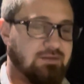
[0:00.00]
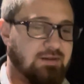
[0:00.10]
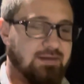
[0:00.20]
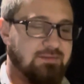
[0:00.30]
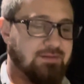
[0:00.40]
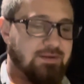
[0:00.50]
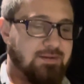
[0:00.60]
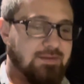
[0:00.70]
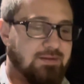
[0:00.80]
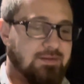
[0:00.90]
Like
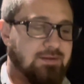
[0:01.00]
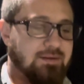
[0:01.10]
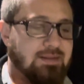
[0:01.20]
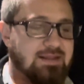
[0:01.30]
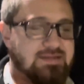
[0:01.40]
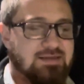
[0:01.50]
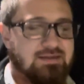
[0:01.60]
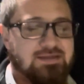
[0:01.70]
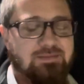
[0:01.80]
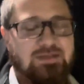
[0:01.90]
that's
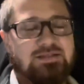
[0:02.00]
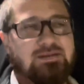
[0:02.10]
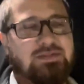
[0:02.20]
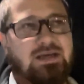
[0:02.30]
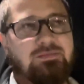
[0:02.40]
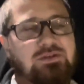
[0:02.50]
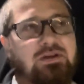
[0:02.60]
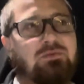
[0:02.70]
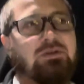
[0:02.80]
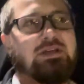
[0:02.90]
some sometimes you
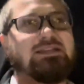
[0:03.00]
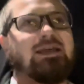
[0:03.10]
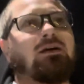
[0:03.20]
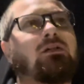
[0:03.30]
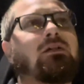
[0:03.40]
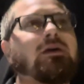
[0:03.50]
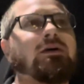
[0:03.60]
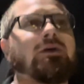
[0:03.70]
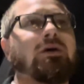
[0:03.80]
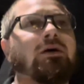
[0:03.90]
can really tell
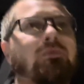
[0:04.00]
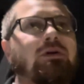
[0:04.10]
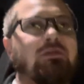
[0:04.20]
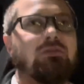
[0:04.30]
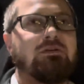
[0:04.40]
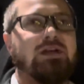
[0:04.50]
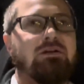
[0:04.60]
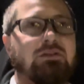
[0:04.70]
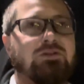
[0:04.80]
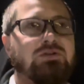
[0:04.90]
uh, whether they're
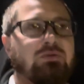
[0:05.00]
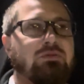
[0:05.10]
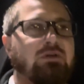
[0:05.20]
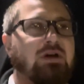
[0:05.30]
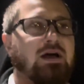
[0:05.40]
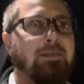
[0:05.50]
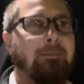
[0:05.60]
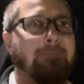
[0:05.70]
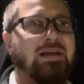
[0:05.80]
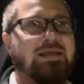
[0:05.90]
telling the truth or not
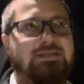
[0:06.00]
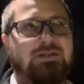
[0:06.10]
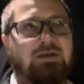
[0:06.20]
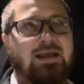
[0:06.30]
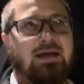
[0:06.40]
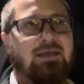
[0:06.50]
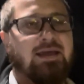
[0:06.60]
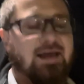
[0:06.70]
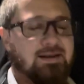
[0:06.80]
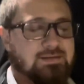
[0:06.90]
based on how they
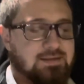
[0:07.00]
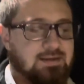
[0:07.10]
act.